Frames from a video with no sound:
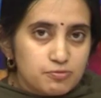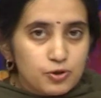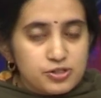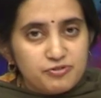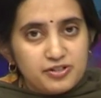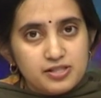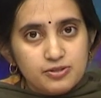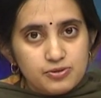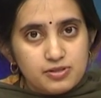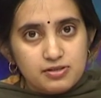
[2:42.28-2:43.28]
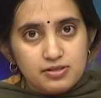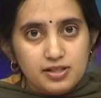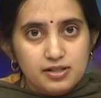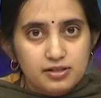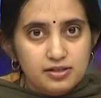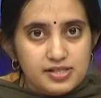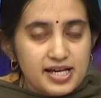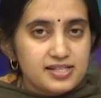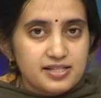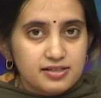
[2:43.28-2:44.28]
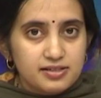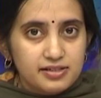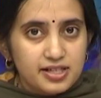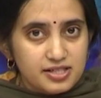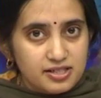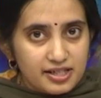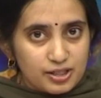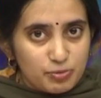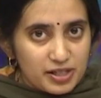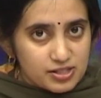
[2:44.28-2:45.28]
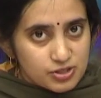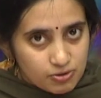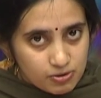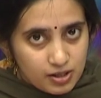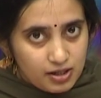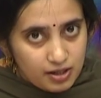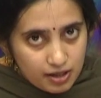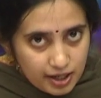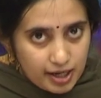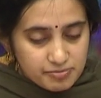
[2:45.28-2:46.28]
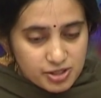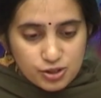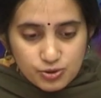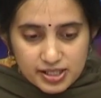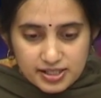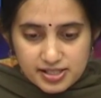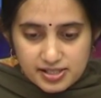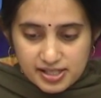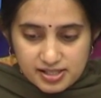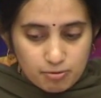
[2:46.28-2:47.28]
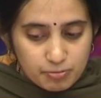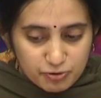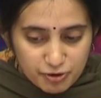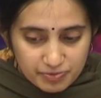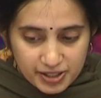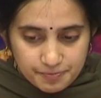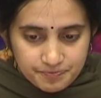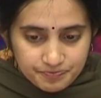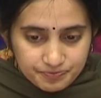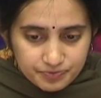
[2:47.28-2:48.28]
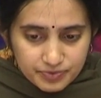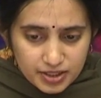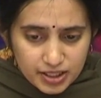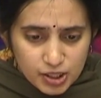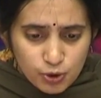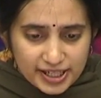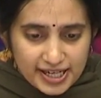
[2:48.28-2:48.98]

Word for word: most of us use in the science and engineering domain. So, I am just using this example from there. Okay,